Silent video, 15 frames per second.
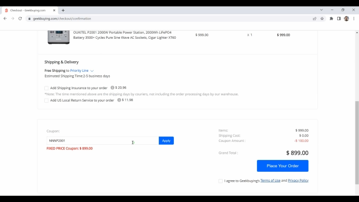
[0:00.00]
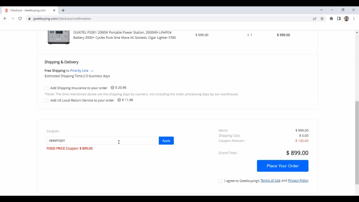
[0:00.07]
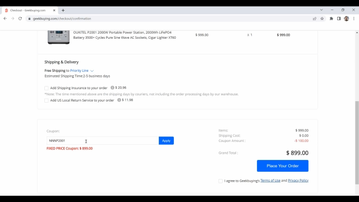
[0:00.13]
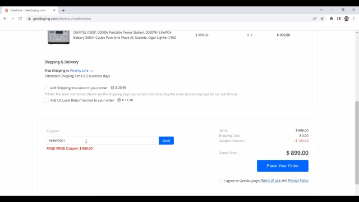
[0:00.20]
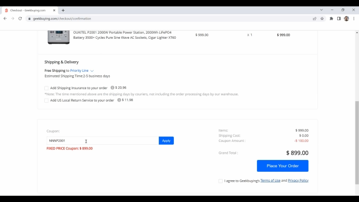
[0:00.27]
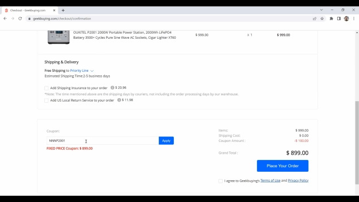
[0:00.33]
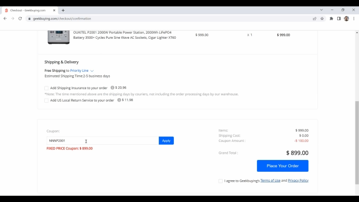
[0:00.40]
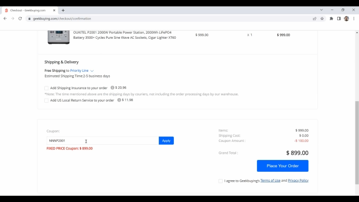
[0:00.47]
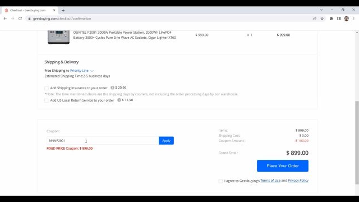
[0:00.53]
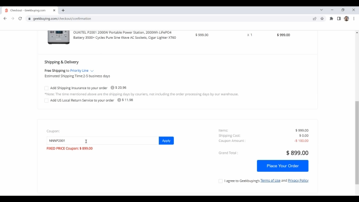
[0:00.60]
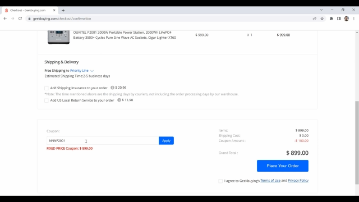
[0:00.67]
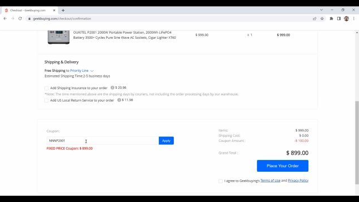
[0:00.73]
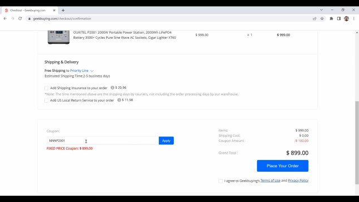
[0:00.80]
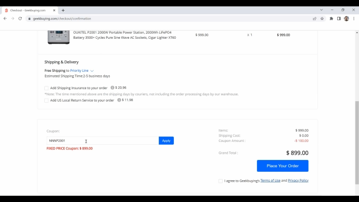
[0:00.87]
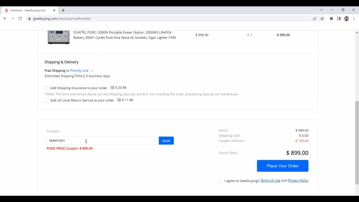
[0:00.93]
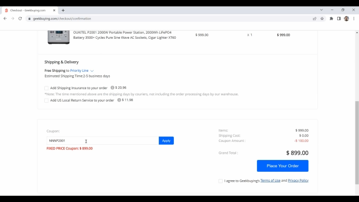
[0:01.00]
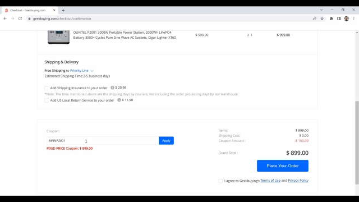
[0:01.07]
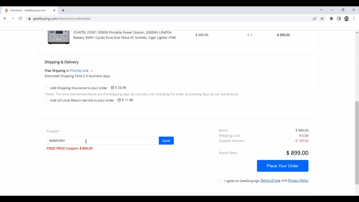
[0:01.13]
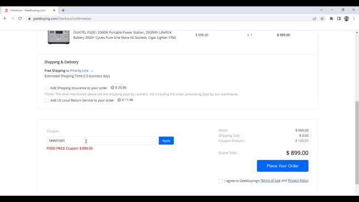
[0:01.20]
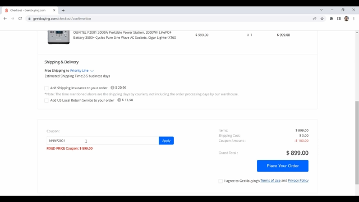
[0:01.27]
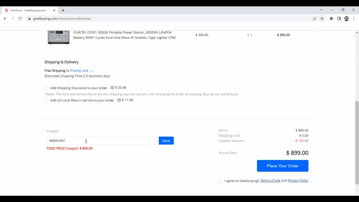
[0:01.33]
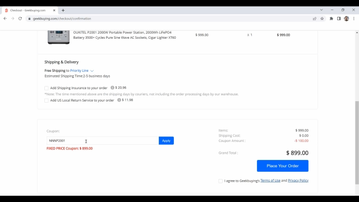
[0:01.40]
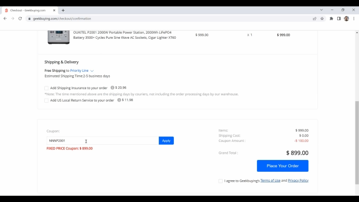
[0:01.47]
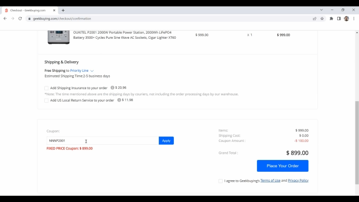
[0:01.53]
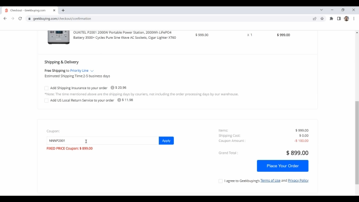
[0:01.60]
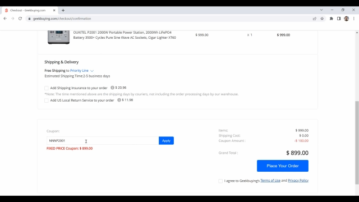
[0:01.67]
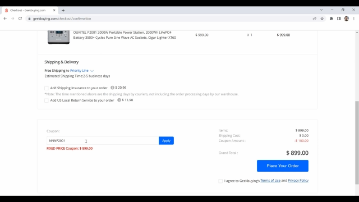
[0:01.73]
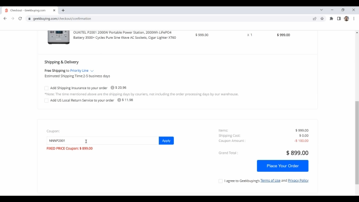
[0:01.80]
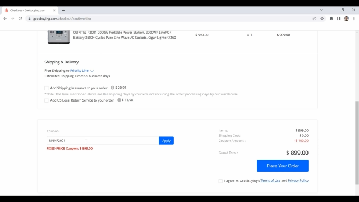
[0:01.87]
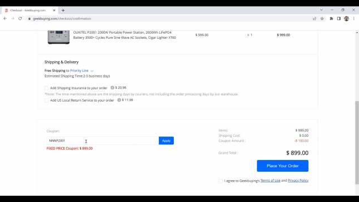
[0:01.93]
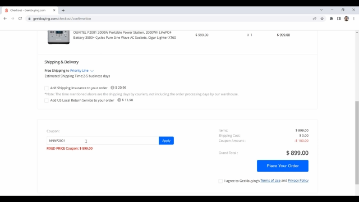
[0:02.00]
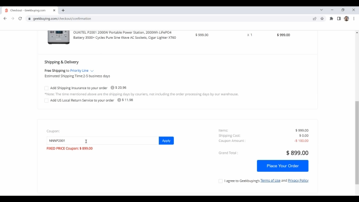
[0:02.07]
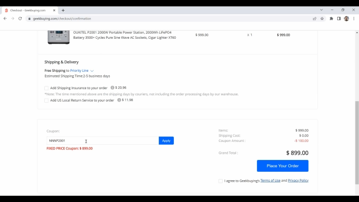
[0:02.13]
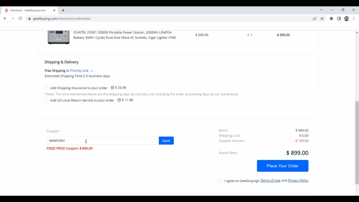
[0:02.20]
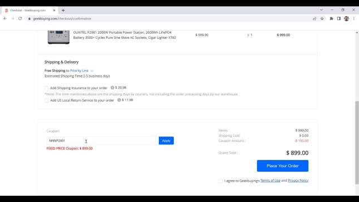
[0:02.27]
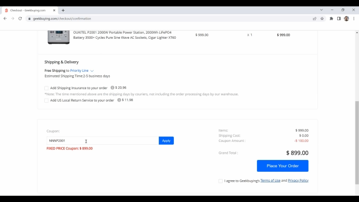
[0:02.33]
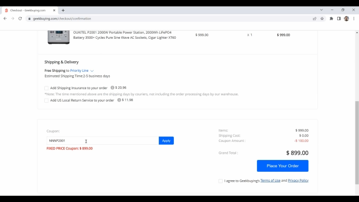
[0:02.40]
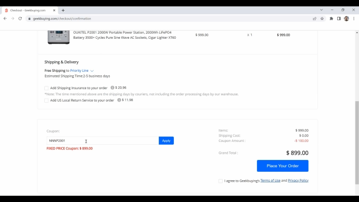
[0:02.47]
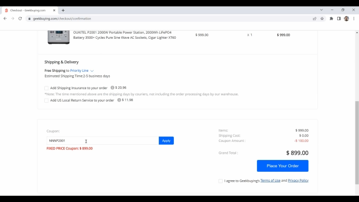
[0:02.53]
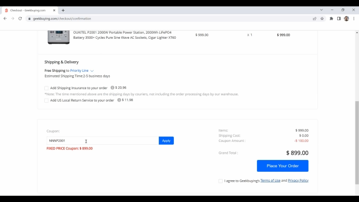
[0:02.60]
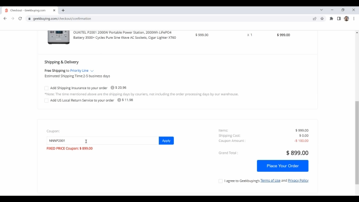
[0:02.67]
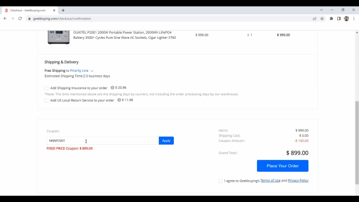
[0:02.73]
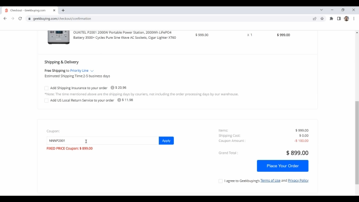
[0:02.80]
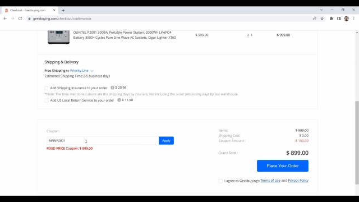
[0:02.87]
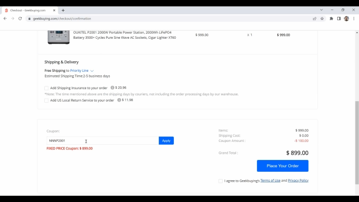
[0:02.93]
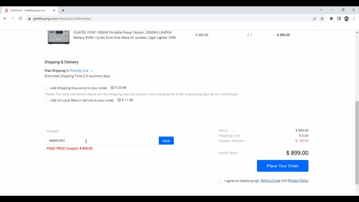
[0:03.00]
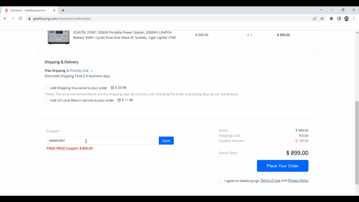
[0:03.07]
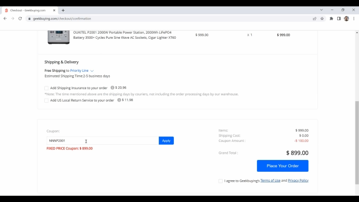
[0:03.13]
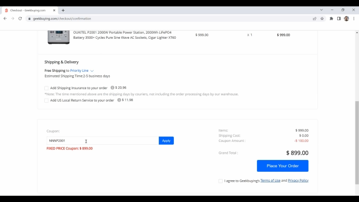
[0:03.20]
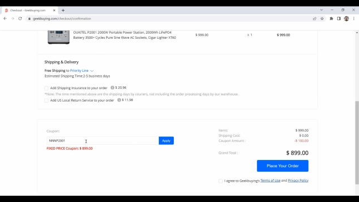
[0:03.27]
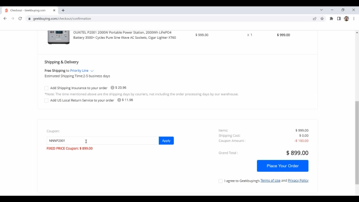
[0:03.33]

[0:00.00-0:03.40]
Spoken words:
[unreadable: no face in view]